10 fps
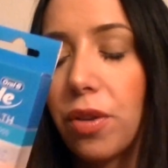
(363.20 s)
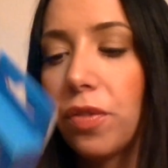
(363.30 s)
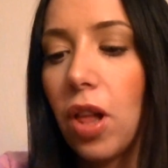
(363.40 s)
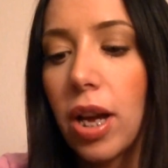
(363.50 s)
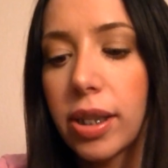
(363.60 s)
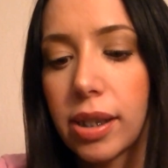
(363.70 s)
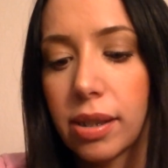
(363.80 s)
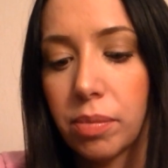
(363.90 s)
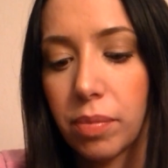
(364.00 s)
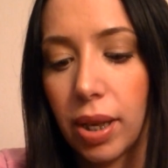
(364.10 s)

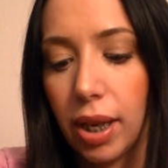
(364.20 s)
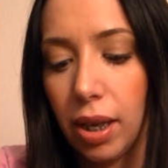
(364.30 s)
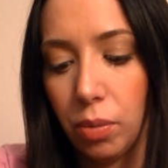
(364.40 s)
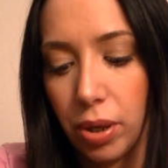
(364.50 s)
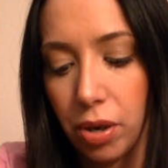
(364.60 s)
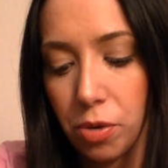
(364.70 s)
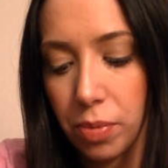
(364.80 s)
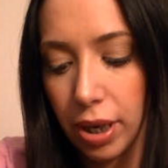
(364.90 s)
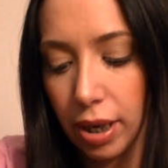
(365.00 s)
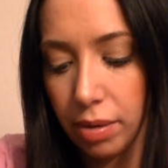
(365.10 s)
Floss, and when you
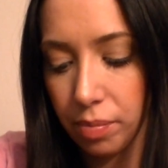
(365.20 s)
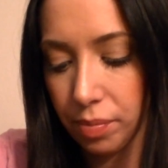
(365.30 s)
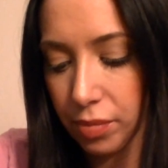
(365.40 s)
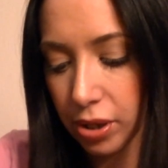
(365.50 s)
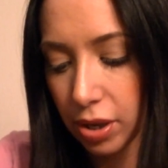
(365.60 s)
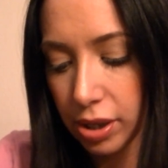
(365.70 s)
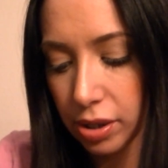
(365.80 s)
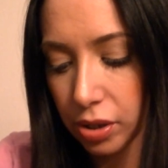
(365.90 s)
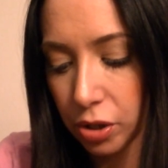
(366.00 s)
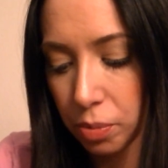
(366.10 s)
open it, sorry, this
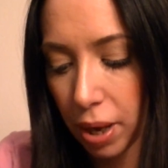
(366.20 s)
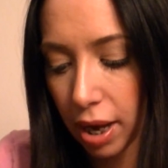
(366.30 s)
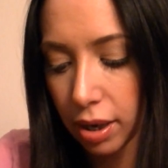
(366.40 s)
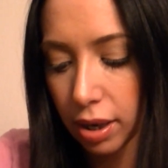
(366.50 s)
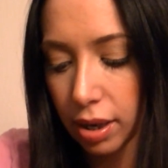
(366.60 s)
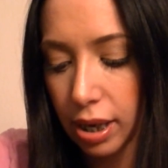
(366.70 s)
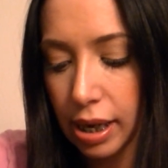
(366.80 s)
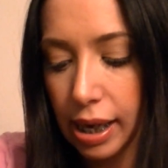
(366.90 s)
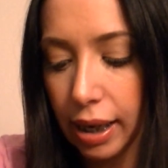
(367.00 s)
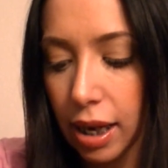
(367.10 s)
is a new pack.
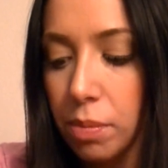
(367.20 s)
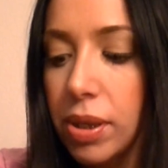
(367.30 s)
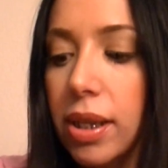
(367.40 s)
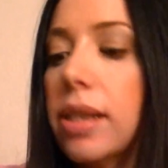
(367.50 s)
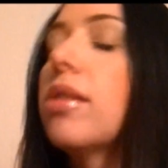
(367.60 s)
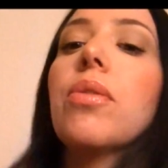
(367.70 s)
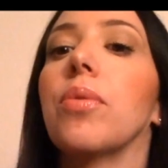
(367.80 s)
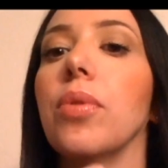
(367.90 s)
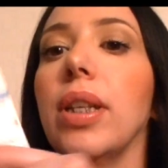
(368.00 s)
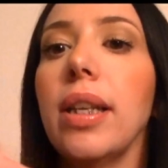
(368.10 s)
It comes in these
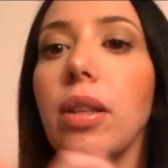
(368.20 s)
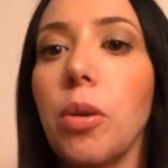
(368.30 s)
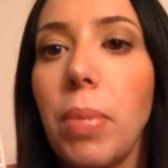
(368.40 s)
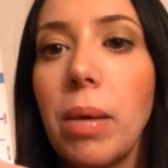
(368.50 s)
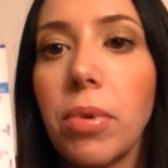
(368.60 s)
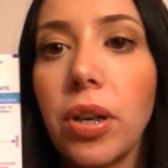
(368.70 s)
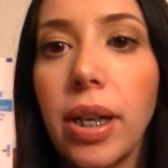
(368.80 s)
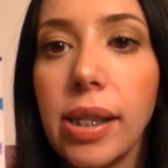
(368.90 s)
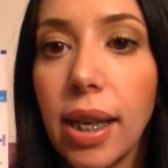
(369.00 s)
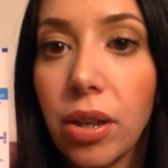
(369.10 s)
really neat little paper
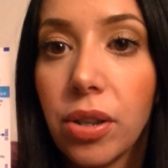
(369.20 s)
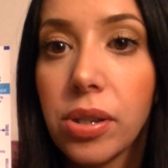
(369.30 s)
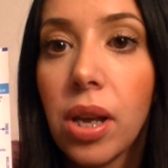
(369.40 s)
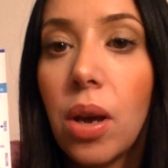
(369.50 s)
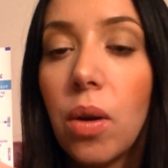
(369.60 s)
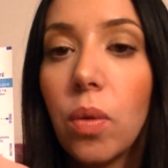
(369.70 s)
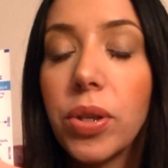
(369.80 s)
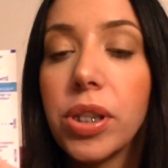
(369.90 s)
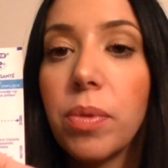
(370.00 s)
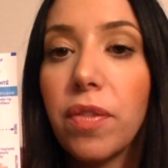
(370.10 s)
containers,
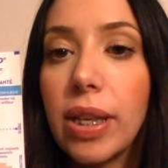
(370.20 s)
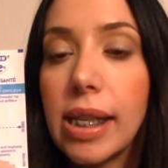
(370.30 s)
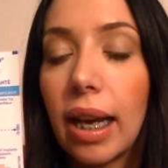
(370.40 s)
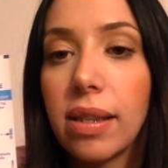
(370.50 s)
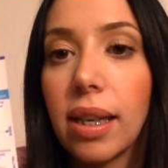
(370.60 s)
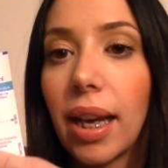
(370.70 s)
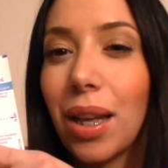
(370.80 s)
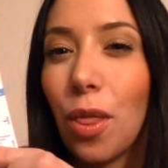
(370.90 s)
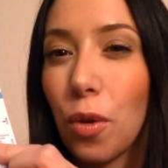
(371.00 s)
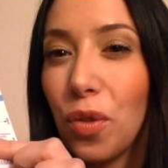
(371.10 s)
which has been fantastic. I
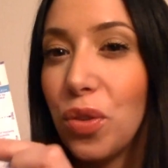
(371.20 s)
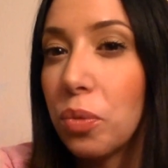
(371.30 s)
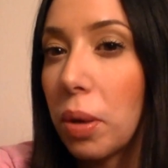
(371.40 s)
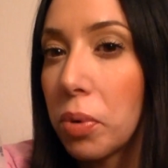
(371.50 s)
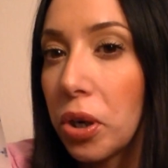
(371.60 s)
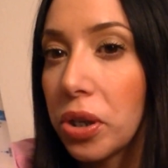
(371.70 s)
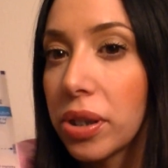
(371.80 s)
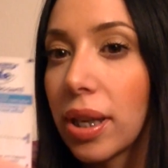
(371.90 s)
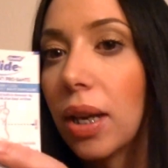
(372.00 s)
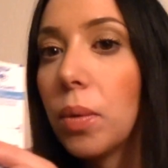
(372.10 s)
can throw a few in my
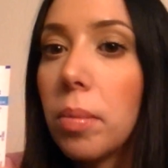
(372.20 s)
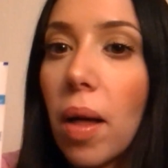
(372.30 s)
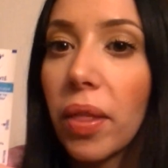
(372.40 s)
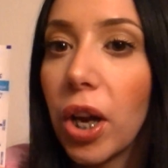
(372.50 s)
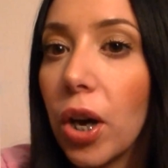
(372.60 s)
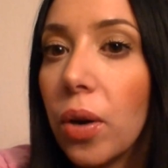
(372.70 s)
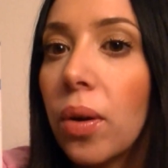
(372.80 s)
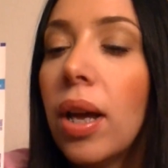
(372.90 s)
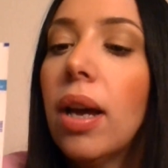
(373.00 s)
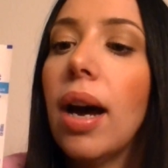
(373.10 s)
purse, kind of when I'm on the go,
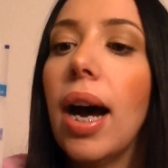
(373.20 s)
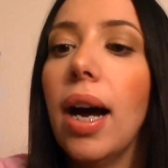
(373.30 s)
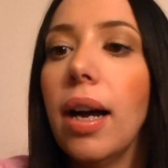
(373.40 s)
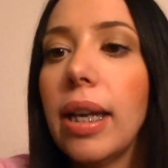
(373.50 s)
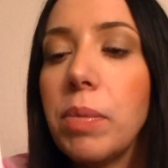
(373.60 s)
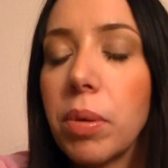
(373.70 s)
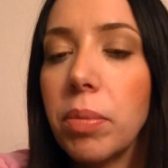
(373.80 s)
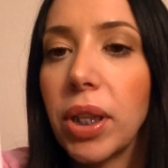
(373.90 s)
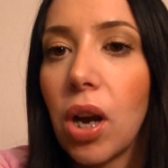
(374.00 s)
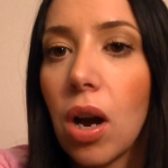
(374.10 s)
keep some
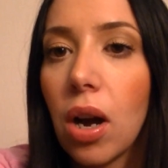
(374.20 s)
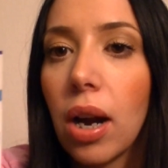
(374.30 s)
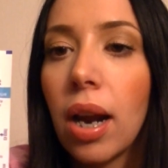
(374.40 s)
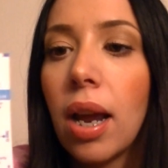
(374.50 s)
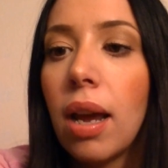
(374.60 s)
in the car.